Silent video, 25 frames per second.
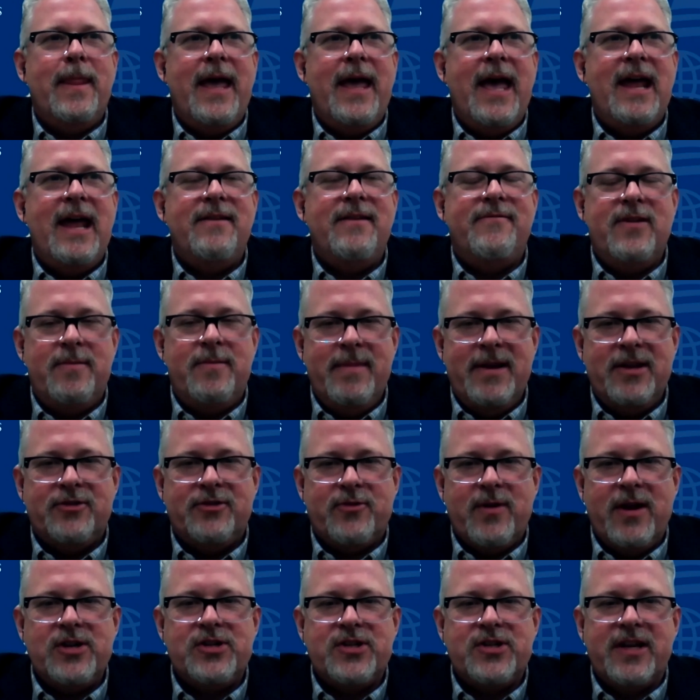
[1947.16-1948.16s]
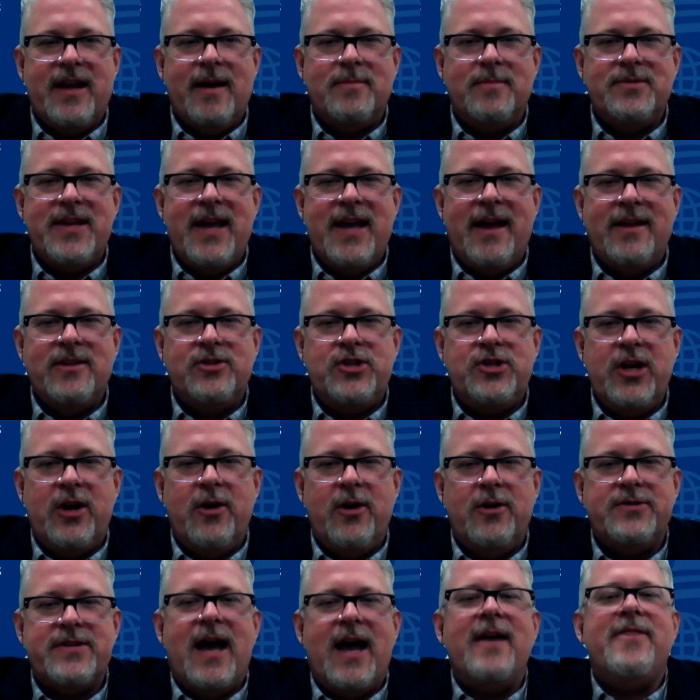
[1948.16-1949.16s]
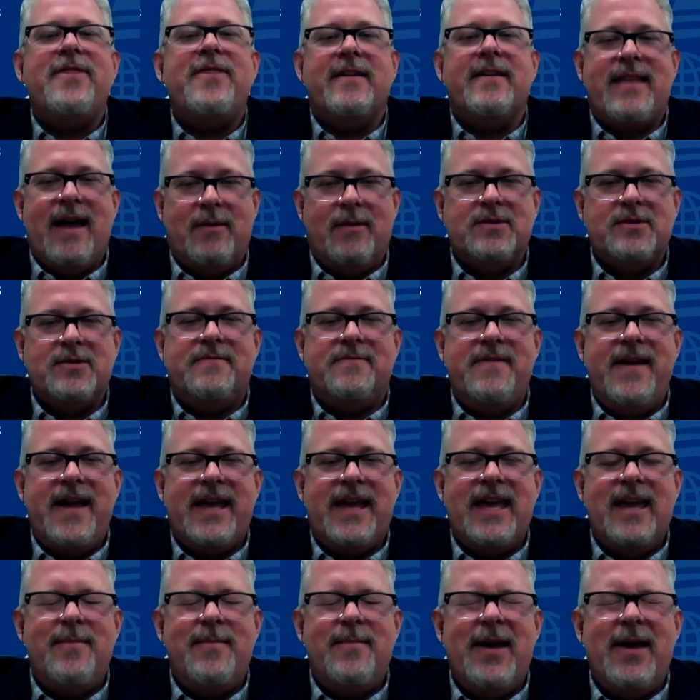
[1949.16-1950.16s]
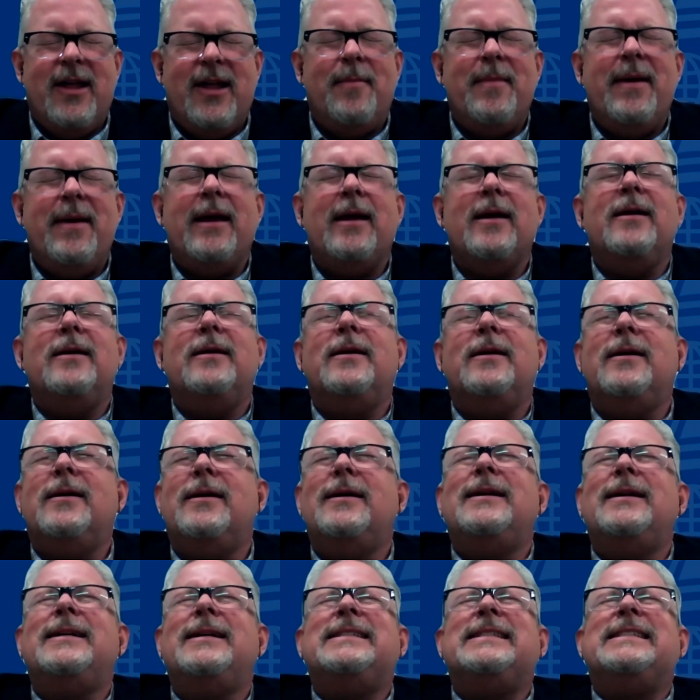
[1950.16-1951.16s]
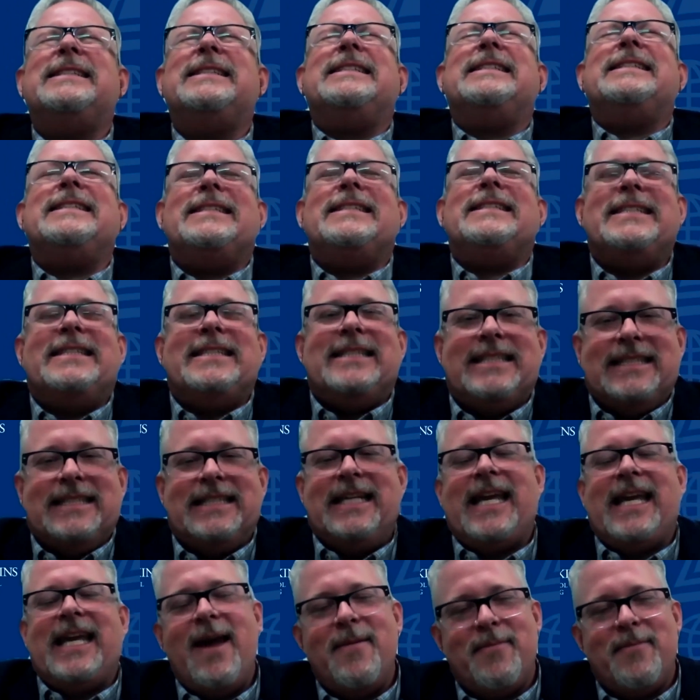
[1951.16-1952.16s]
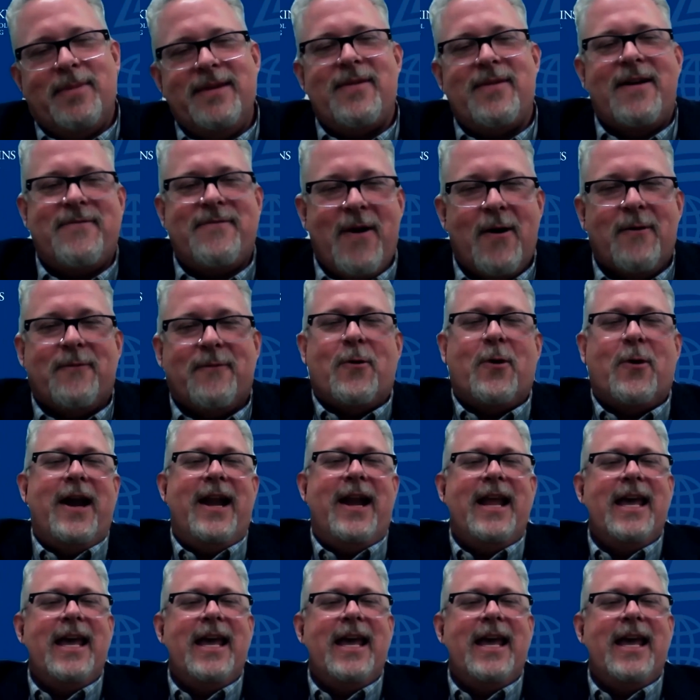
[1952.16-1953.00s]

head of administration comes out and she goes, I think that was a fake email. I'm like, oh, I can't believe I fell for it.